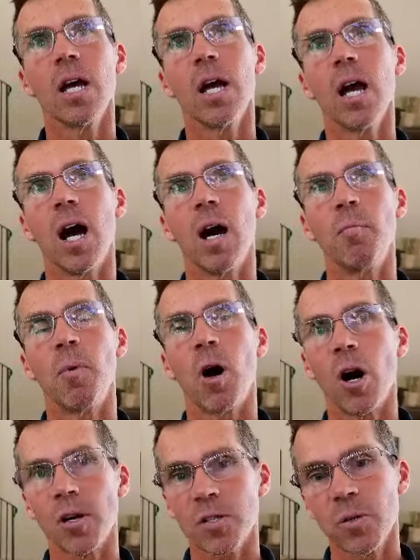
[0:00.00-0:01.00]

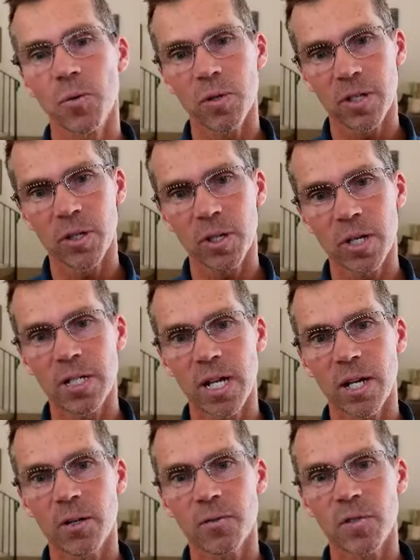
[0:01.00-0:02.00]
Also within your
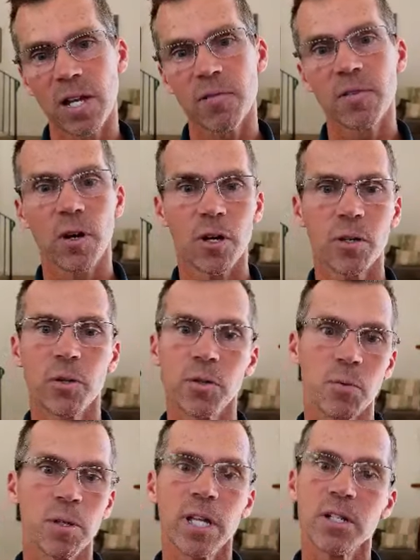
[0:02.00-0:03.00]
container of safety are those
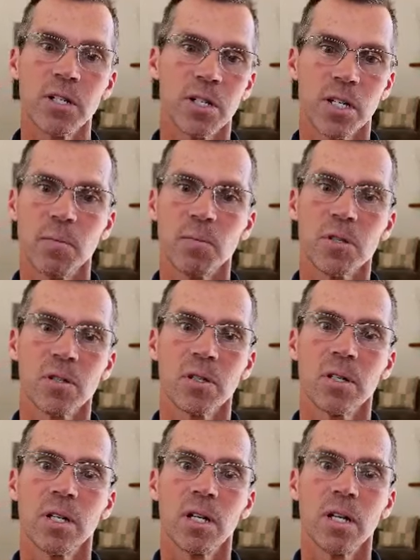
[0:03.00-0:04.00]
relationships
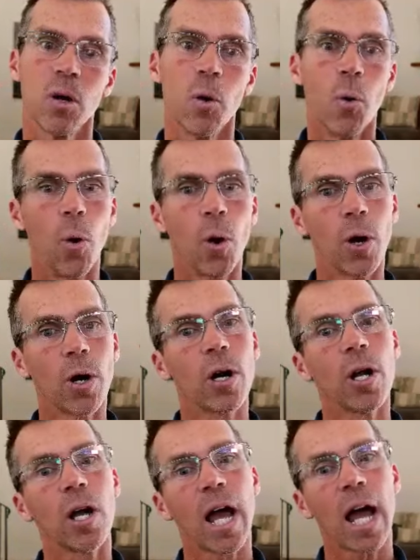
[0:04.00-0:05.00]

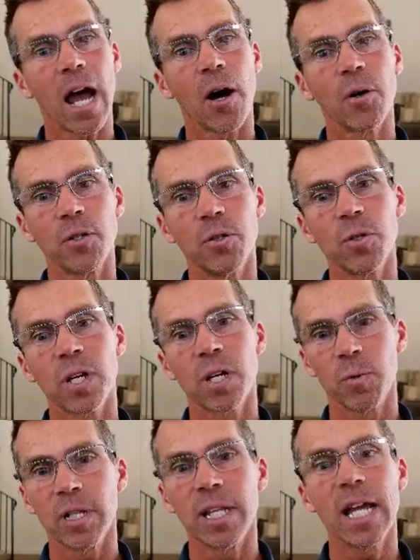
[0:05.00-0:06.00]
or how you can
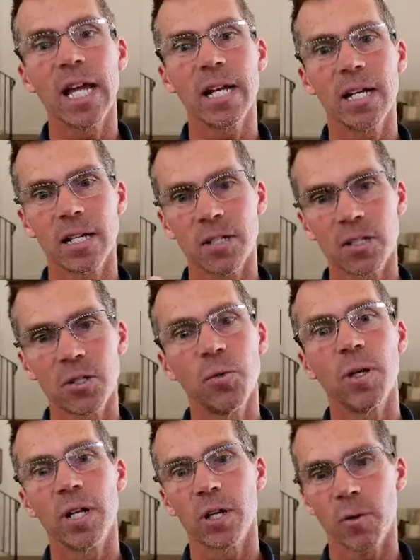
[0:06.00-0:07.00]
relate to
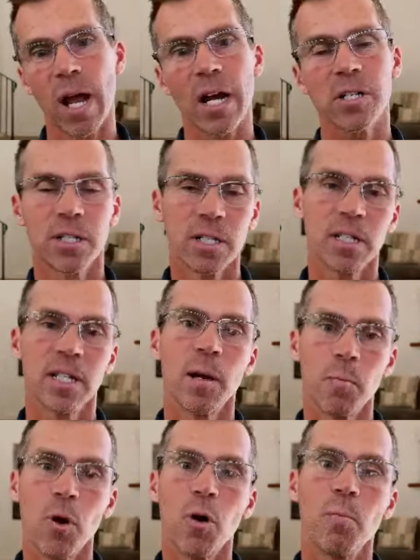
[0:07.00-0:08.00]
an interaction in that
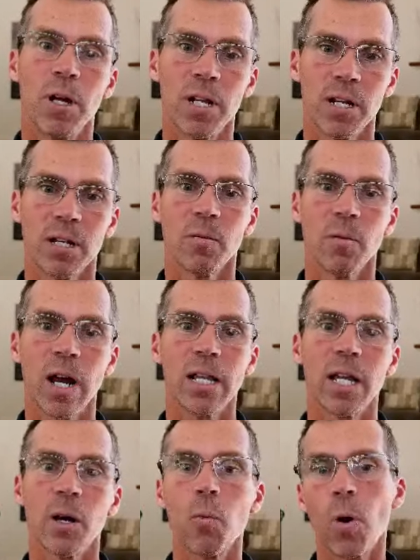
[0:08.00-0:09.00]
moment, right?
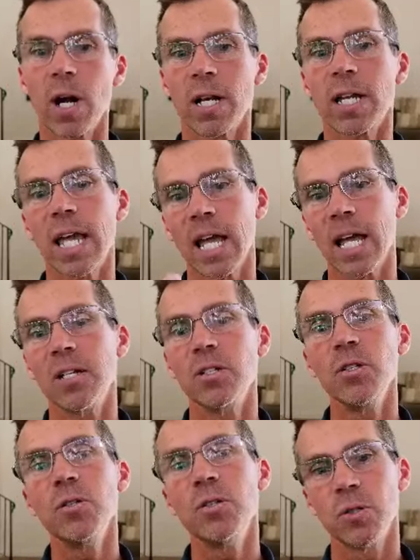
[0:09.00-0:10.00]
Like what can
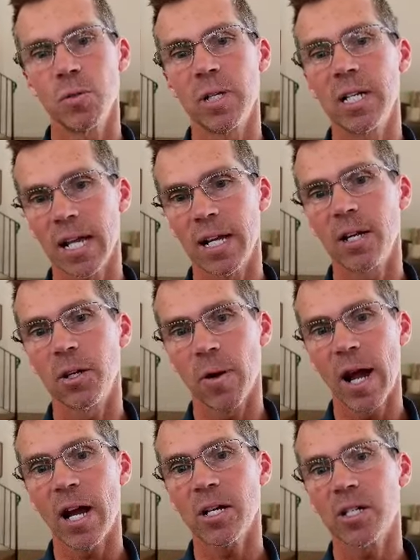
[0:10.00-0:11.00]
you do in that
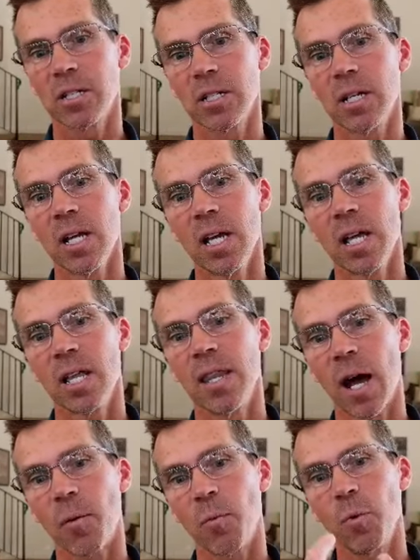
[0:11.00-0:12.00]
interaction
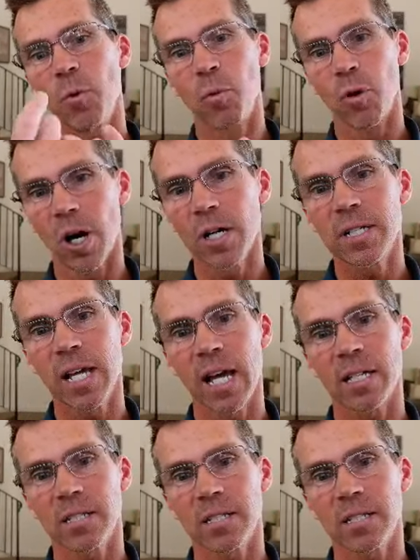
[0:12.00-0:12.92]
that will broadcast